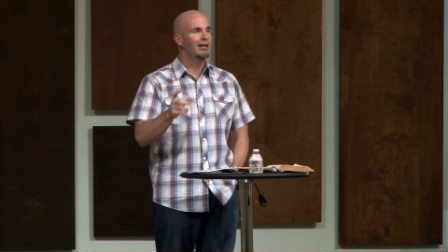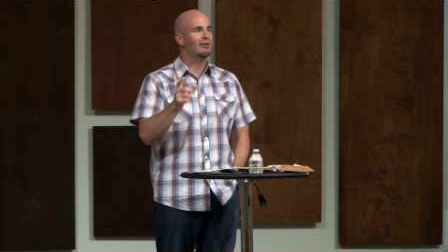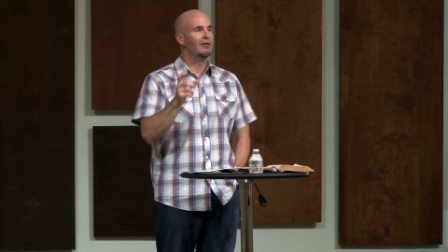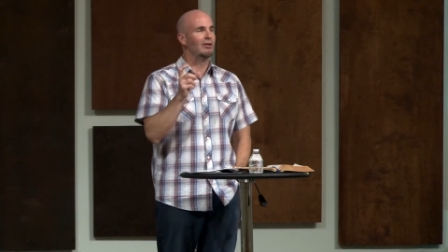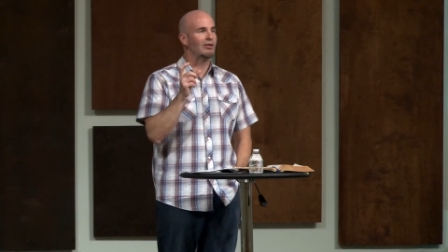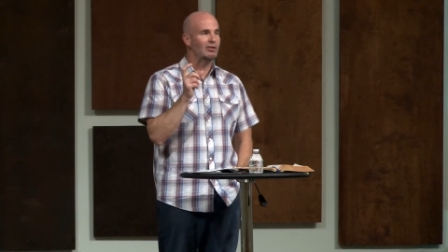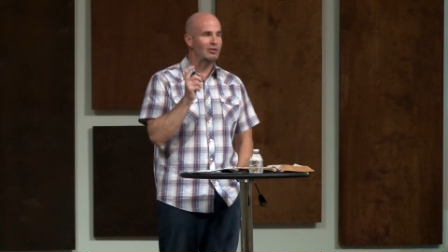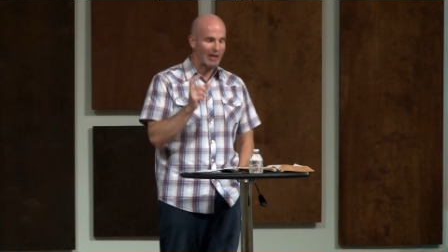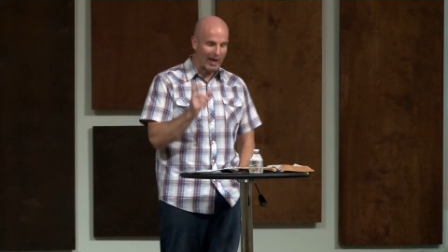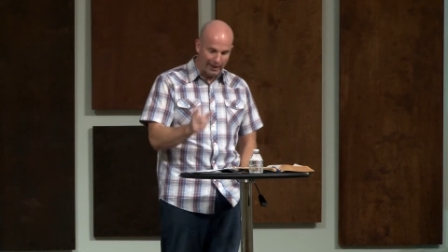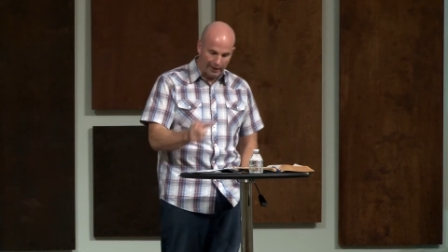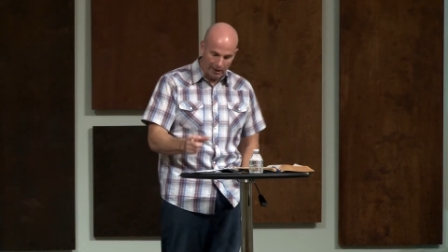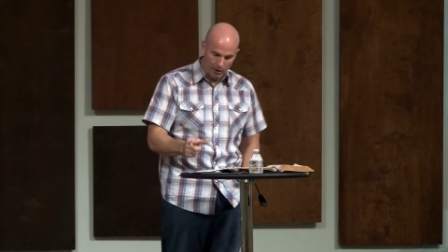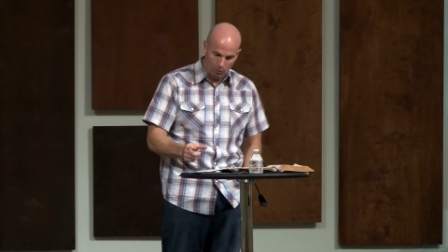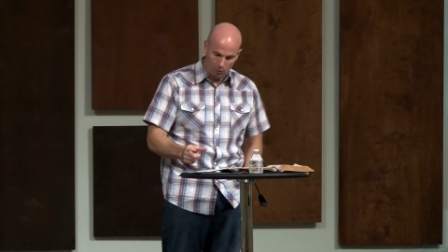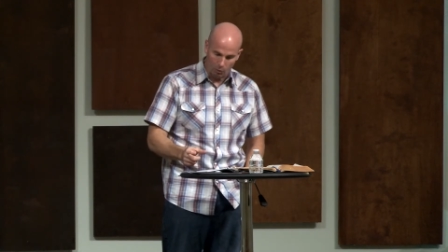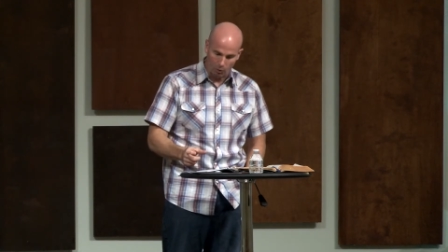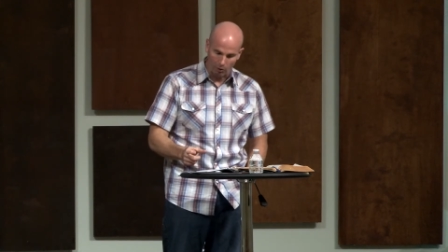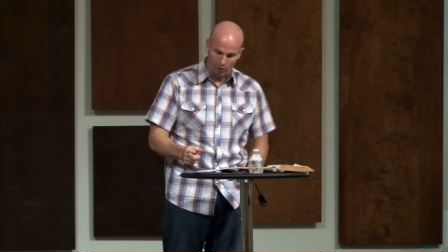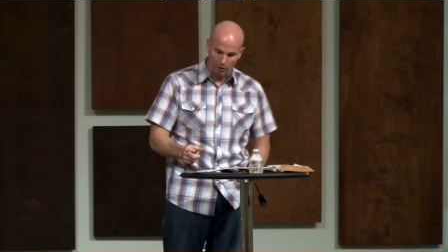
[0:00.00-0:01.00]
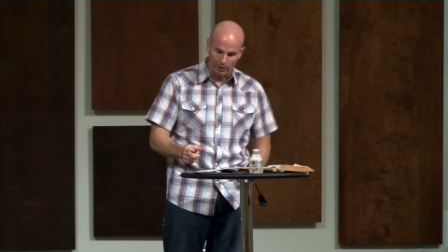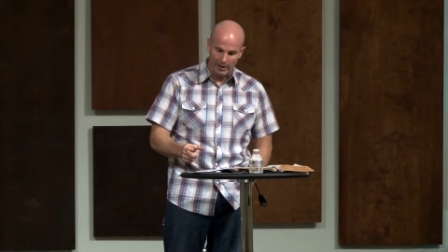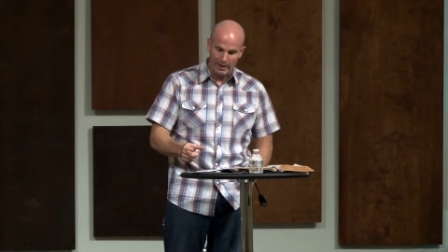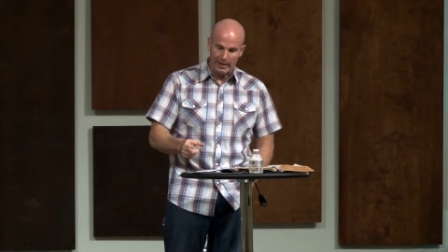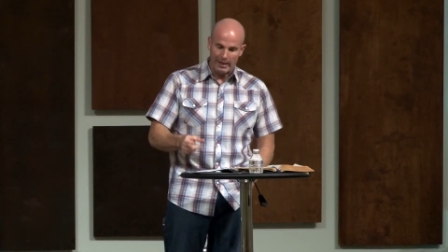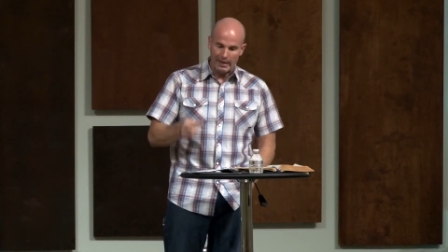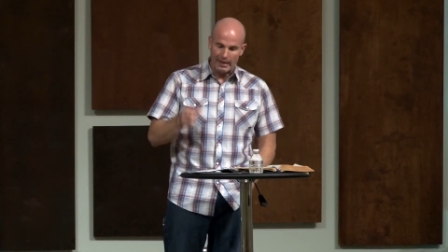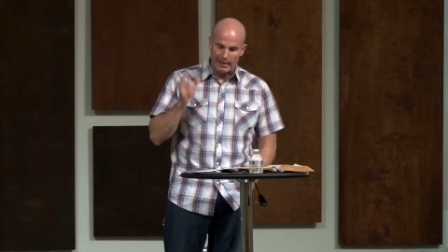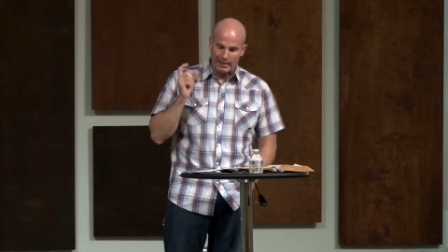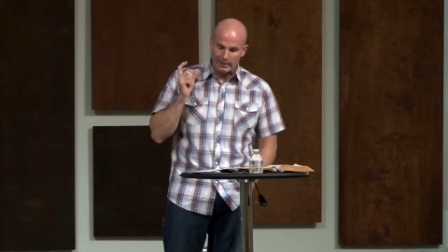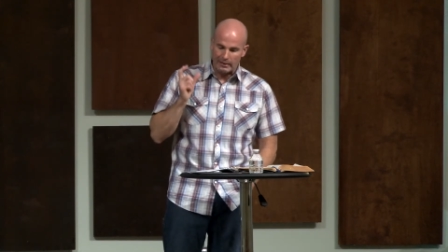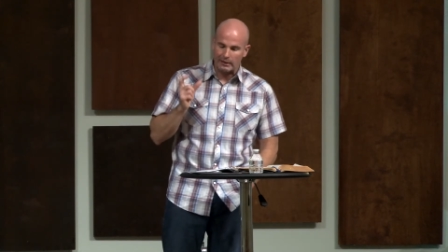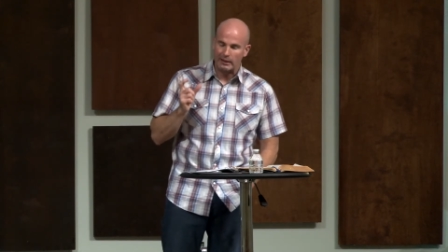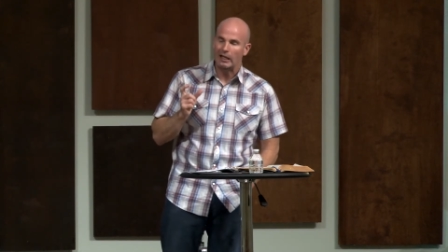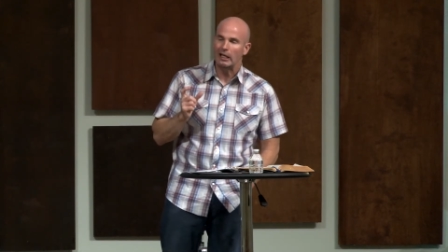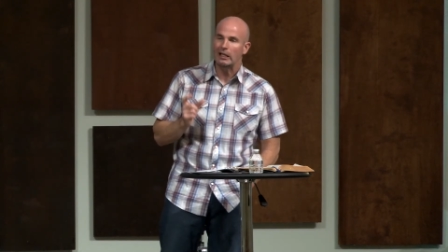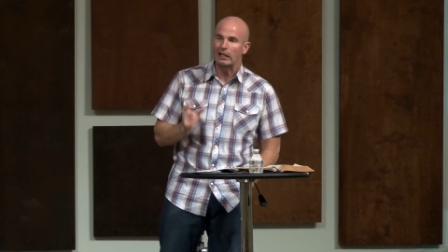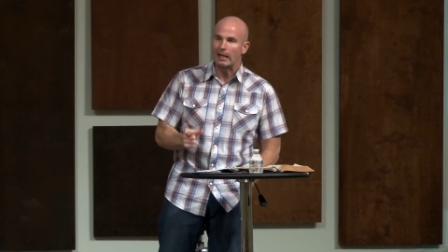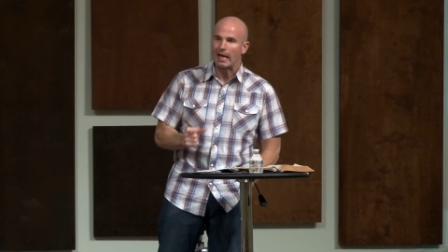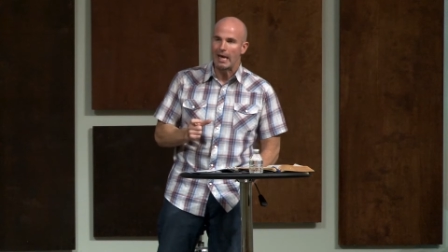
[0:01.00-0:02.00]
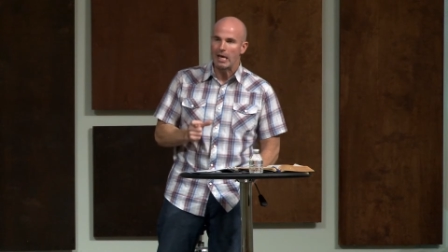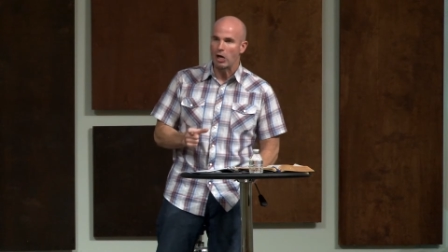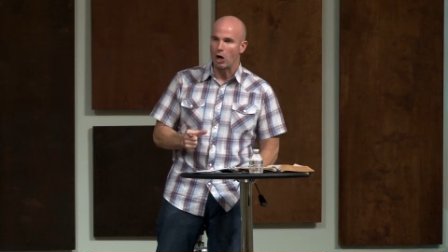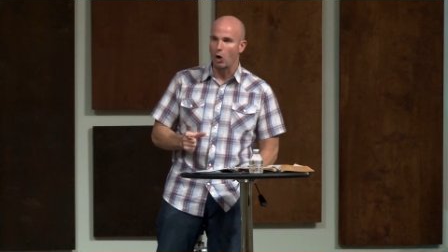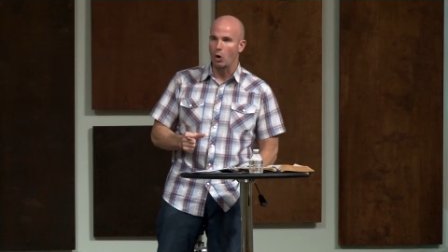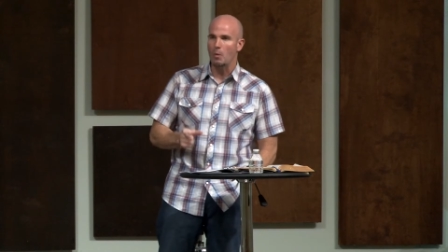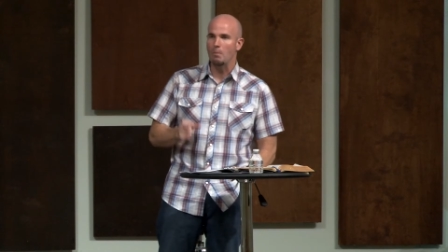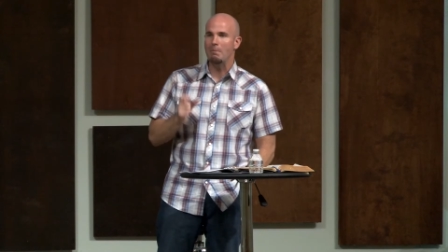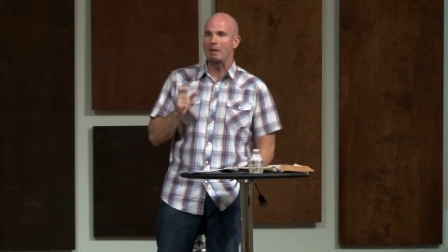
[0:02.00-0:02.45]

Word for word: The second word is kaleo,